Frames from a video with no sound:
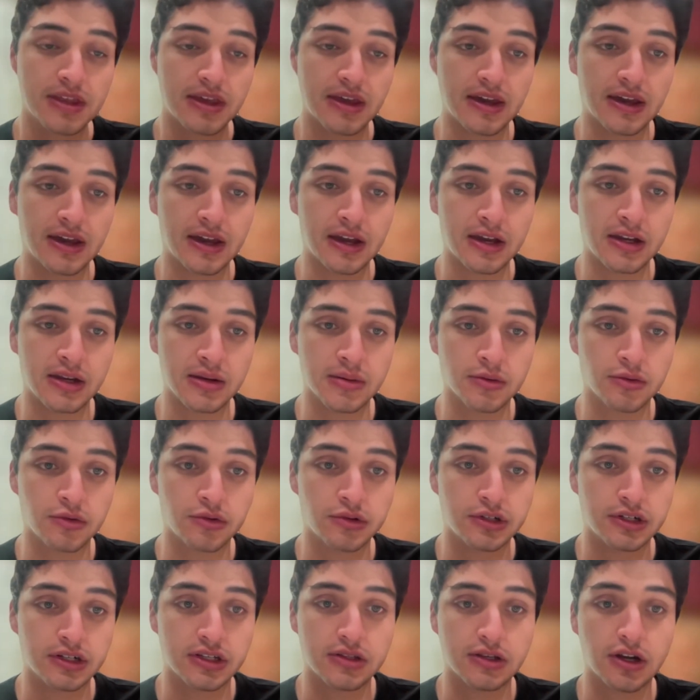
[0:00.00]
and I'm
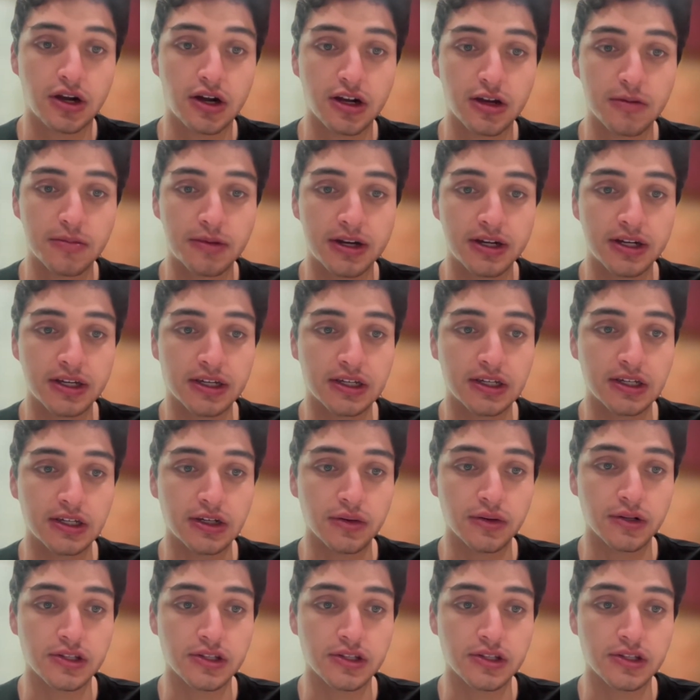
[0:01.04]
going to talk about it here.